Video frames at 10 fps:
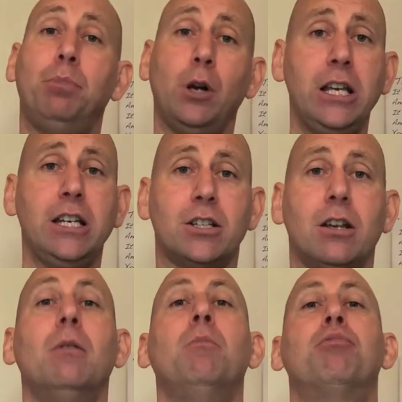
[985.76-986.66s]

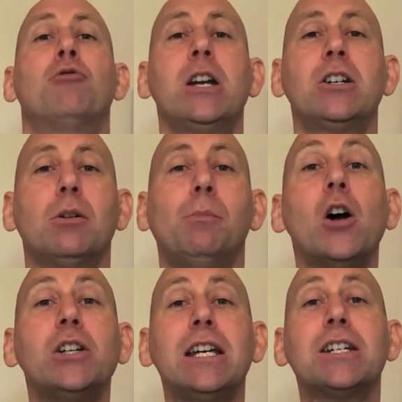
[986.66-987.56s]
please Bring some
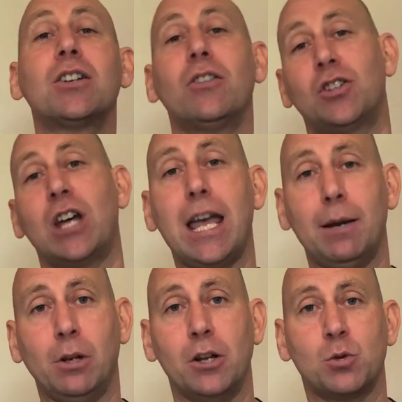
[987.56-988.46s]
ideas to the
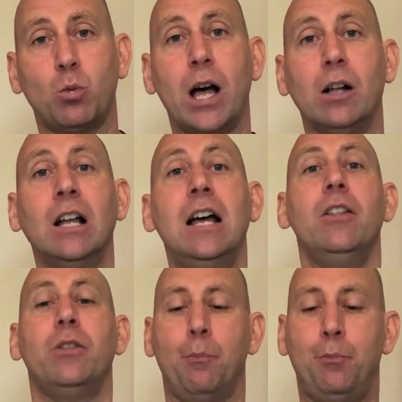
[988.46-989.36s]
table as well.
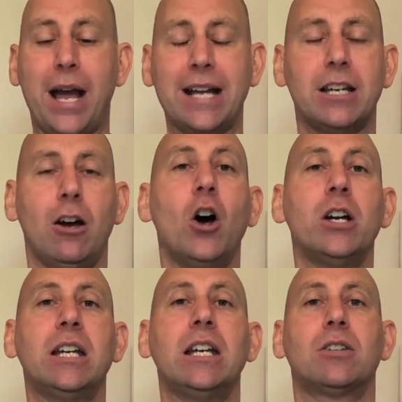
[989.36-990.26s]
The better
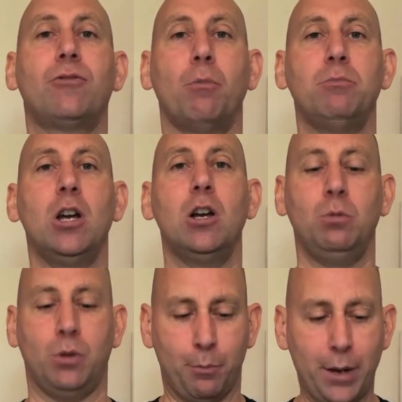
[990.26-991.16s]
ideas from
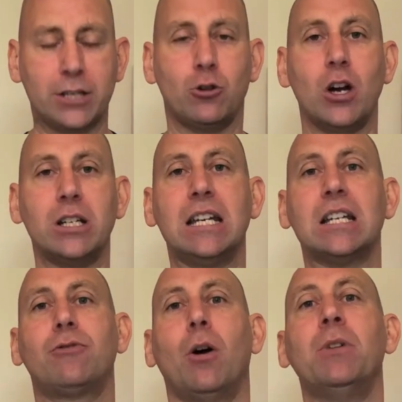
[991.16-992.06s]
you, the better
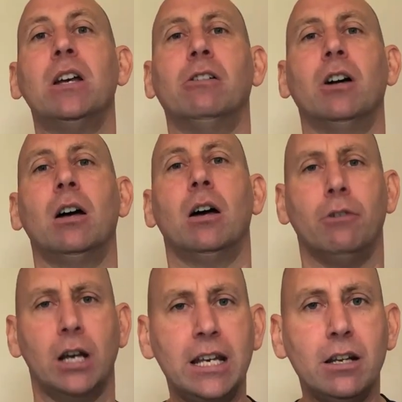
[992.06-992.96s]
ideas from the uh,
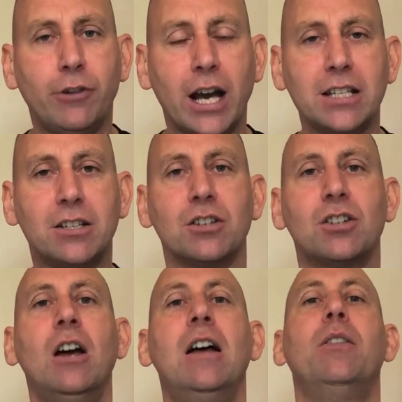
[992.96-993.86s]
uh,
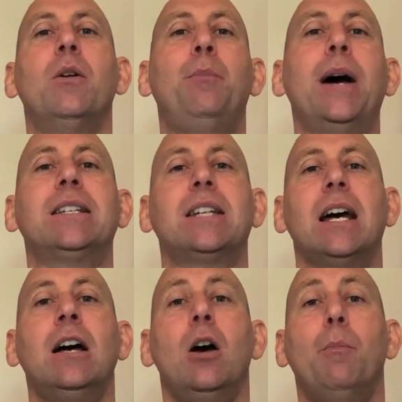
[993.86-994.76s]
innovators, the
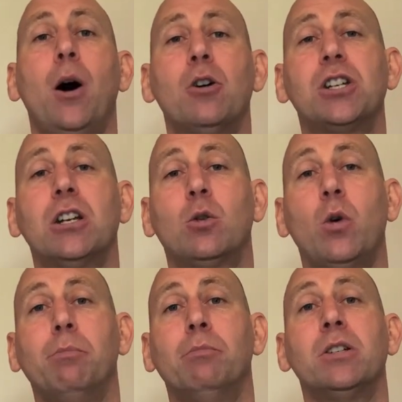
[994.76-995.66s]
better boxing
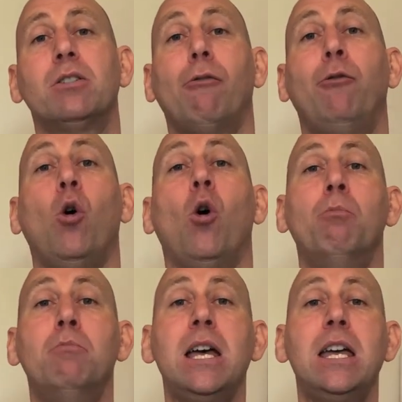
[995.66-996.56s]
equipment
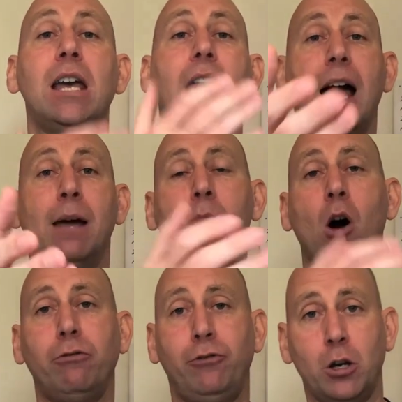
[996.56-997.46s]
for me and
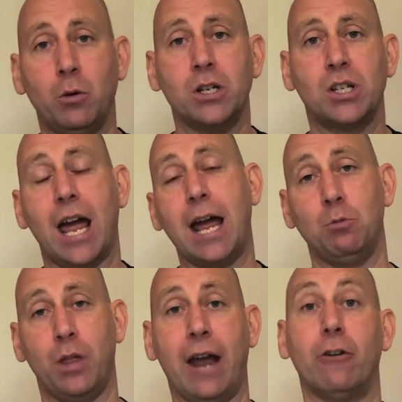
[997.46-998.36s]
my viewers
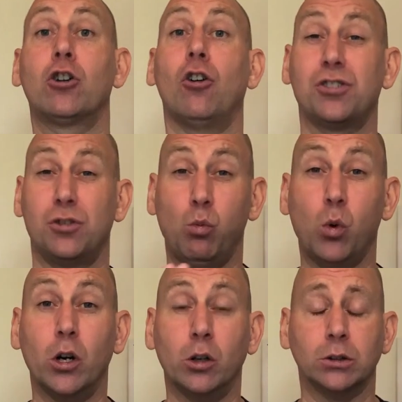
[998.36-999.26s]
out there across the
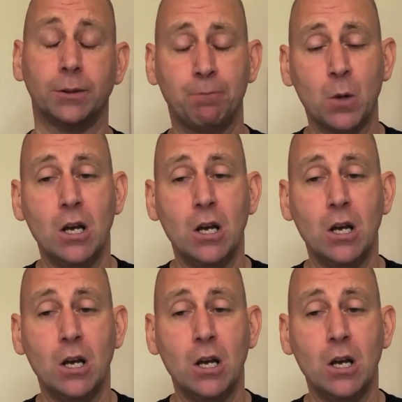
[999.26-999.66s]
world.